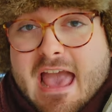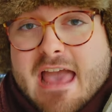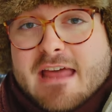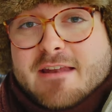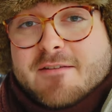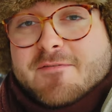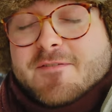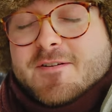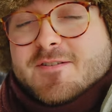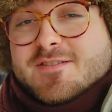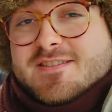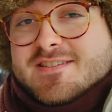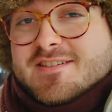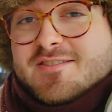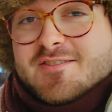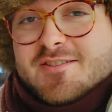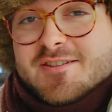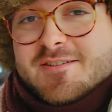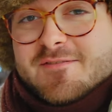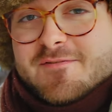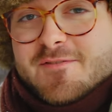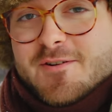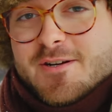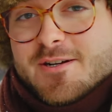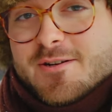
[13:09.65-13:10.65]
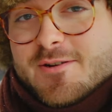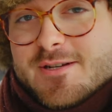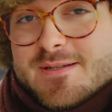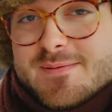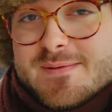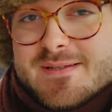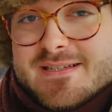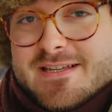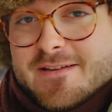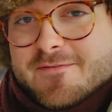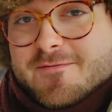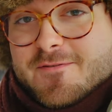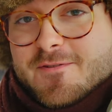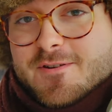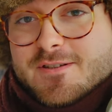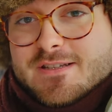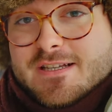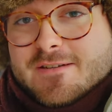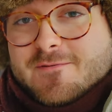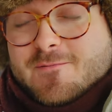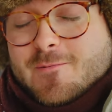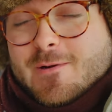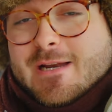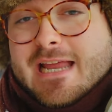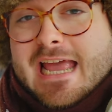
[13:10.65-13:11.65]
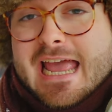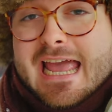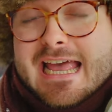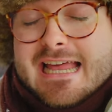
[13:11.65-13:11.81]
And if you're still looking for a Christmas gift for a loved one